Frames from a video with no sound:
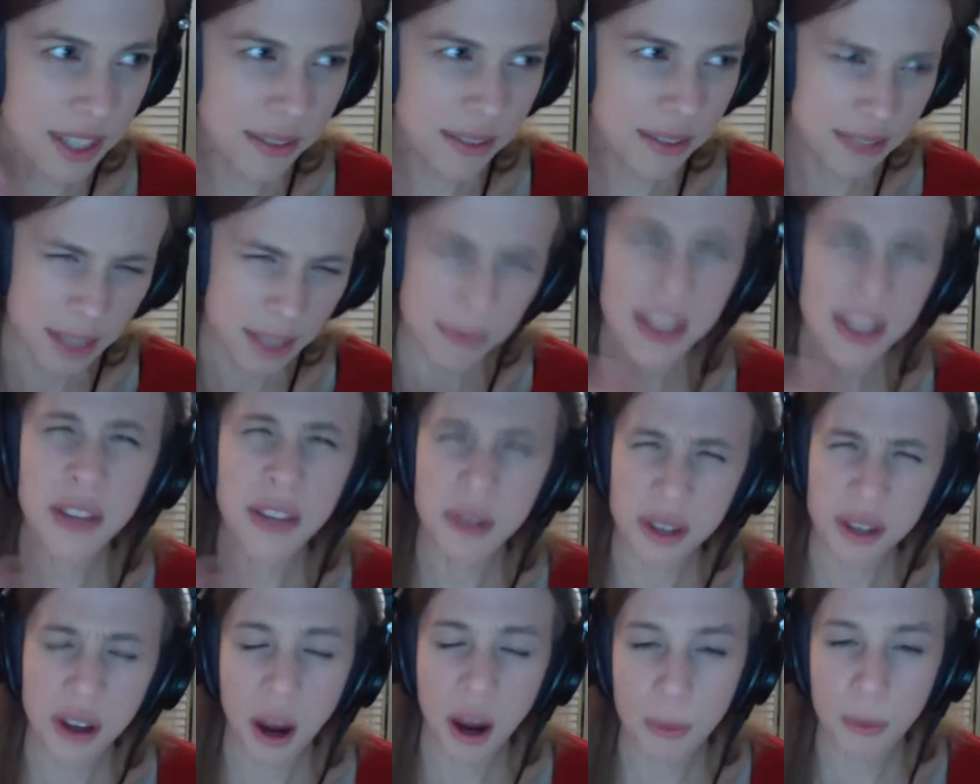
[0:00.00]
something you
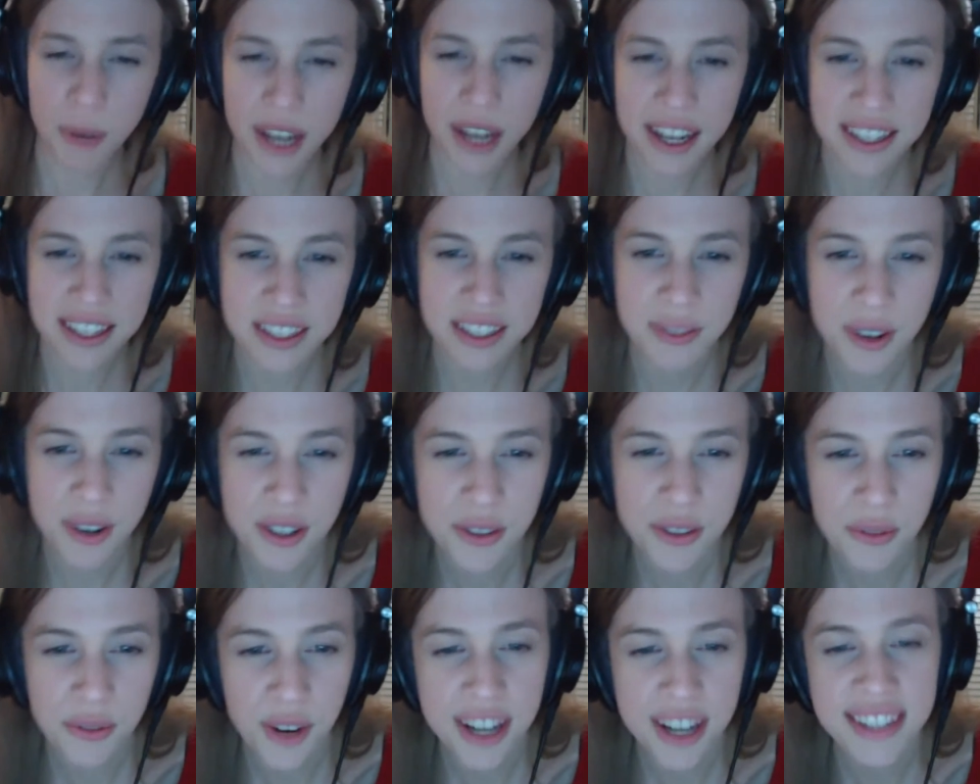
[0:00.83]
can comprehend as far
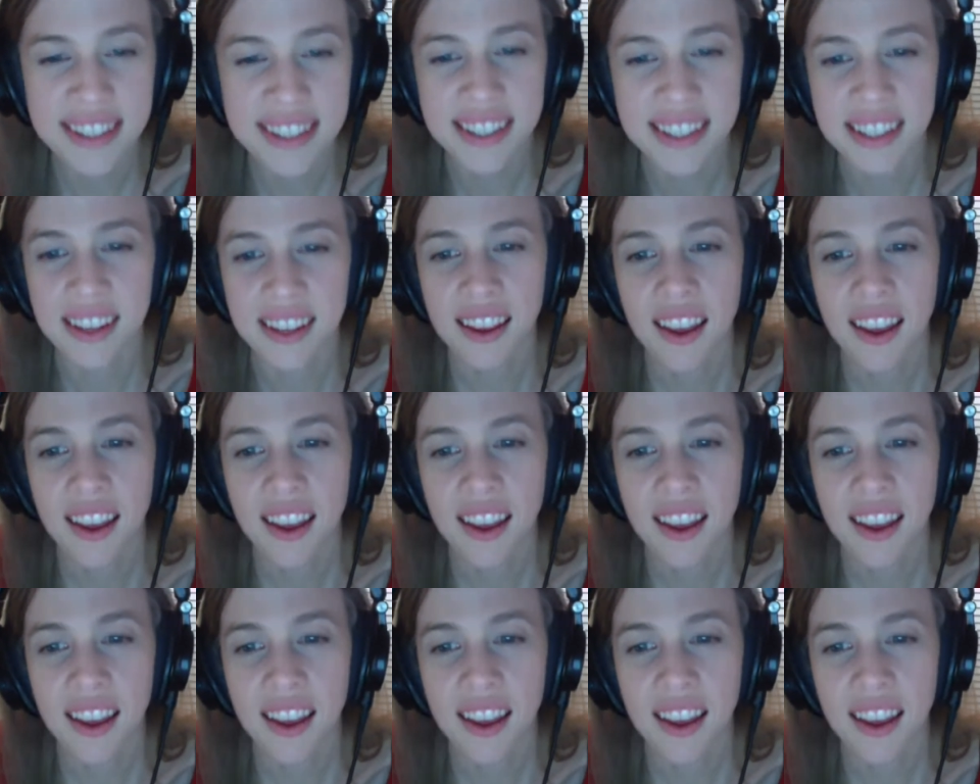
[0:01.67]
as phrasing